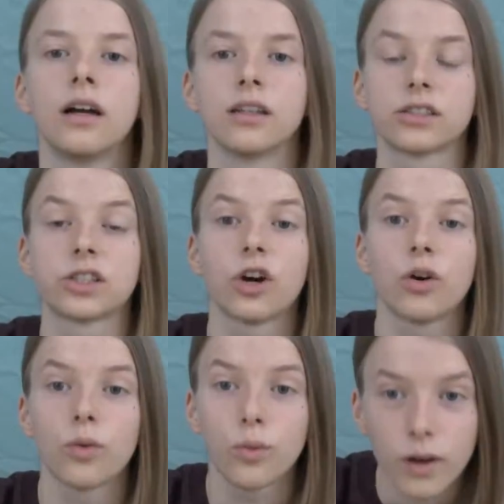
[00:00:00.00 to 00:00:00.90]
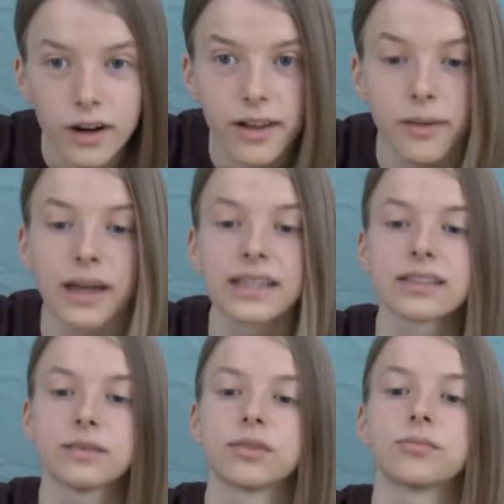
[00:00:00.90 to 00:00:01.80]
So what are the
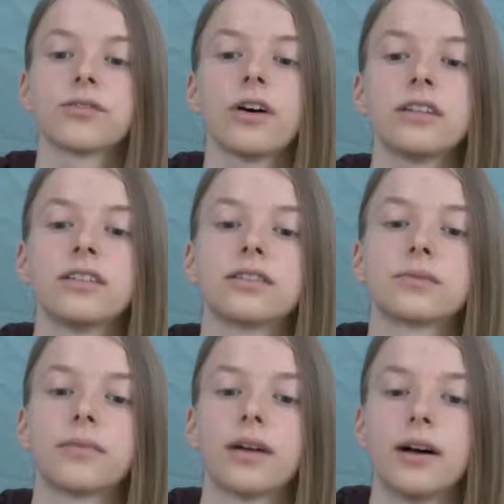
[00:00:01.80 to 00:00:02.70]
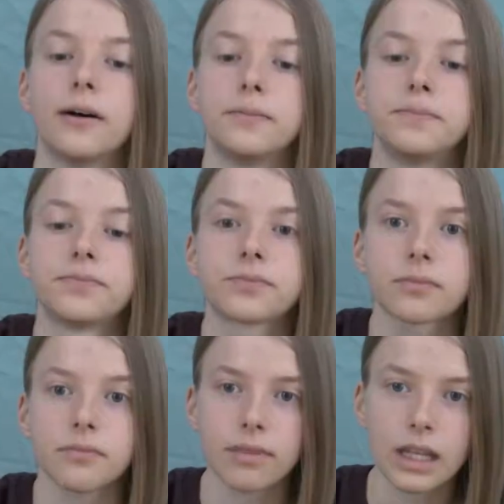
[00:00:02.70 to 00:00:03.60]
basic symptoms of autism?
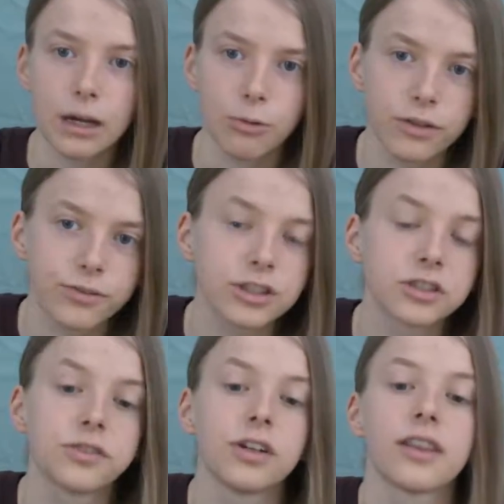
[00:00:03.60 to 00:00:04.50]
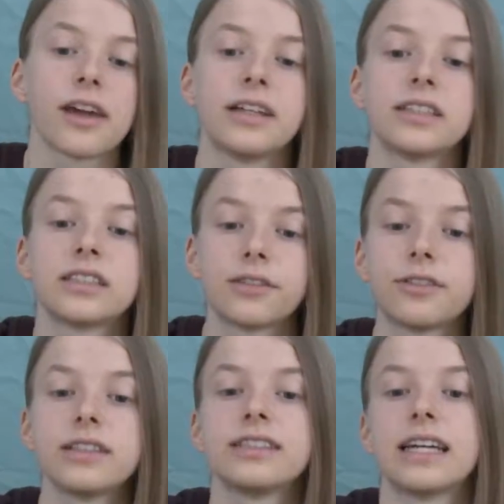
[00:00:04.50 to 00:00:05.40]
Well, first of all, there's
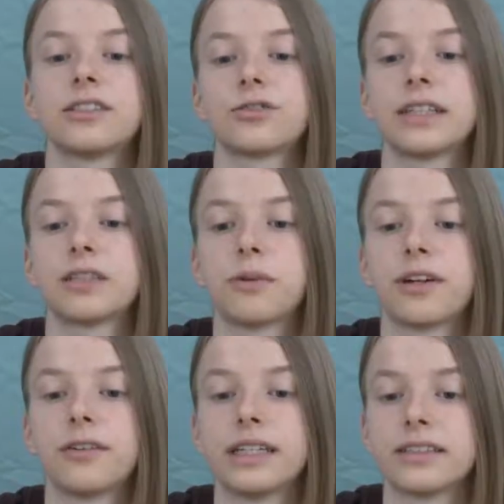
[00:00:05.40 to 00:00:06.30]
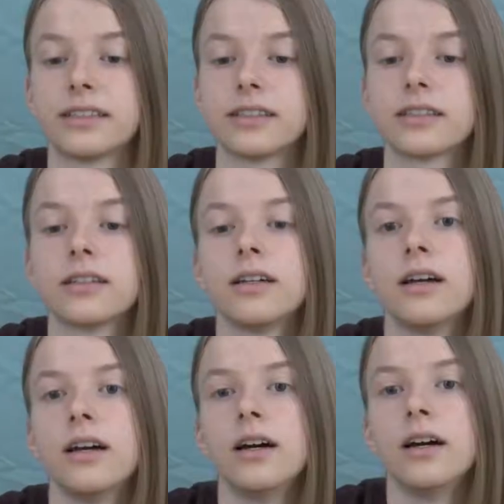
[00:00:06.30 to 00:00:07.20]
different sensory experiences.
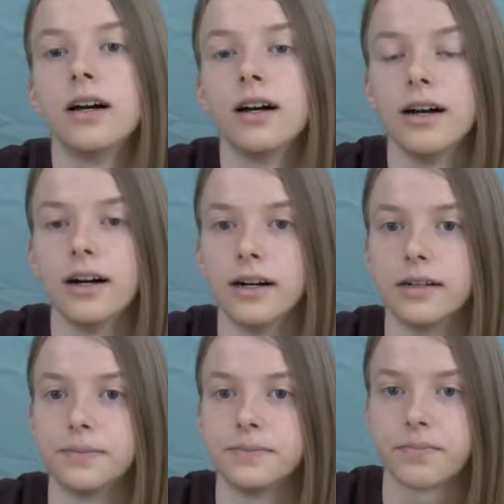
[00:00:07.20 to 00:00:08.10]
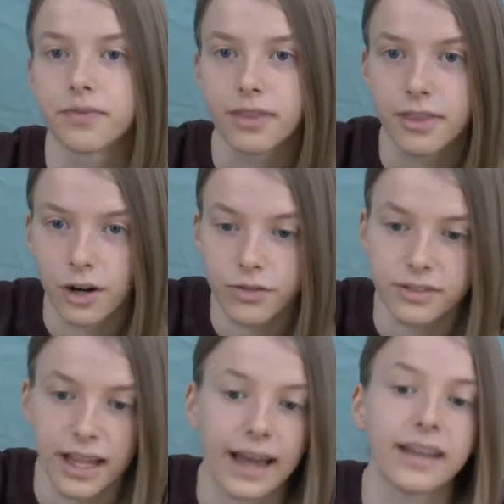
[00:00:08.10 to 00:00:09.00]
They're
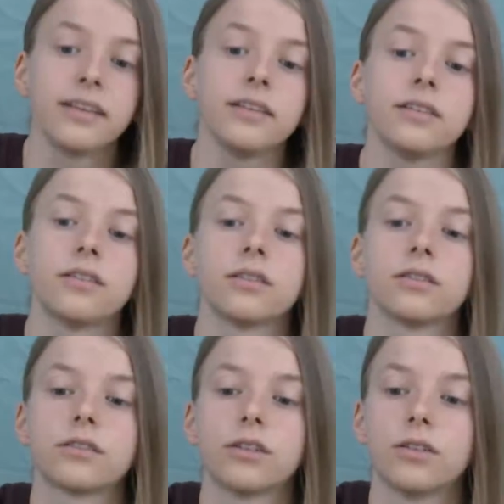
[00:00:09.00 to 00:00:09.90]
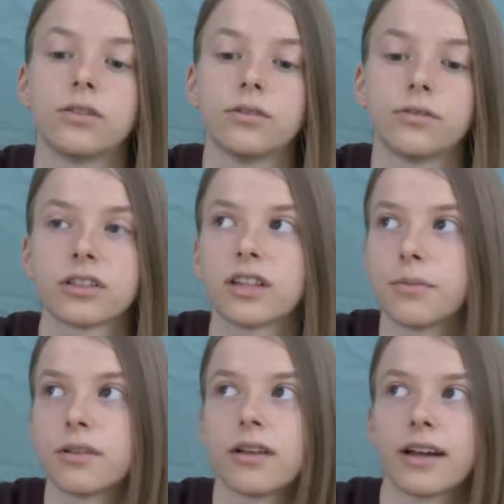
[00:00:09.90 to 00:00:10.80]
often heightened, so for
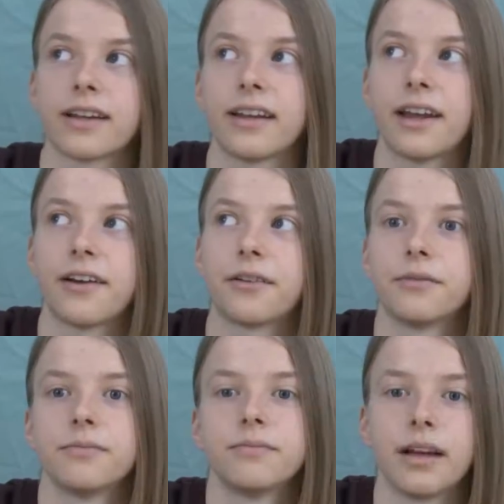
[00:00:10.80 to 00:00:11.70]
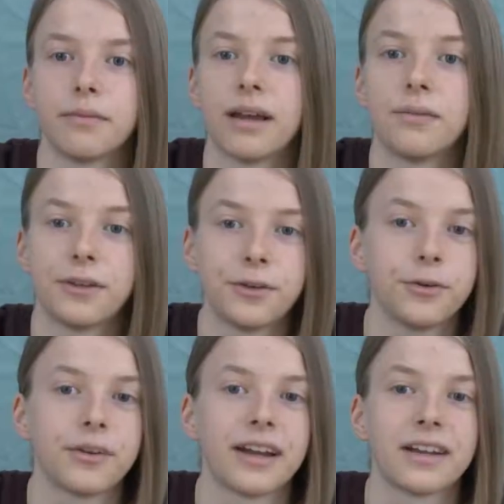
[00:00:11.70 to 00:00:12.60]
example, I can hear, and maybe
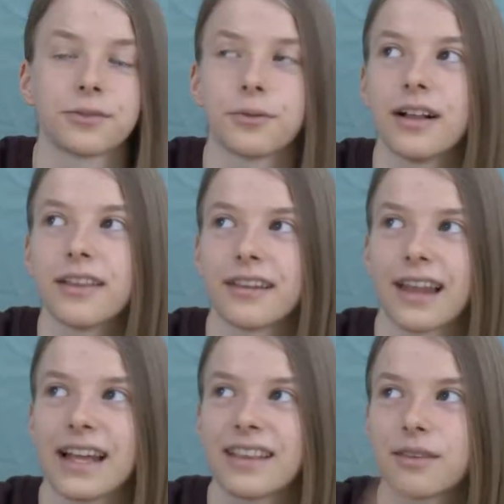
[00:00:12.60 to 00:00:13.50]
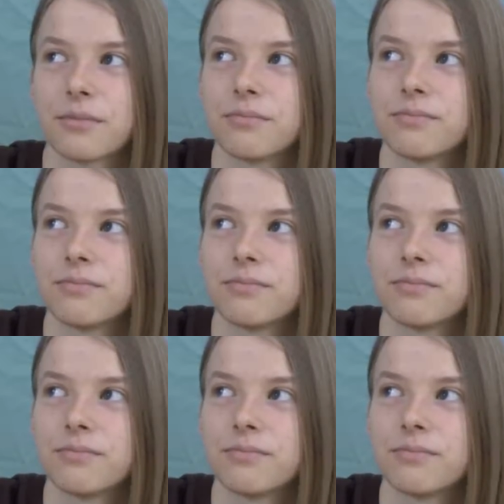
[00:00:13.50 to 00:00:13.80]
you can as well, the lights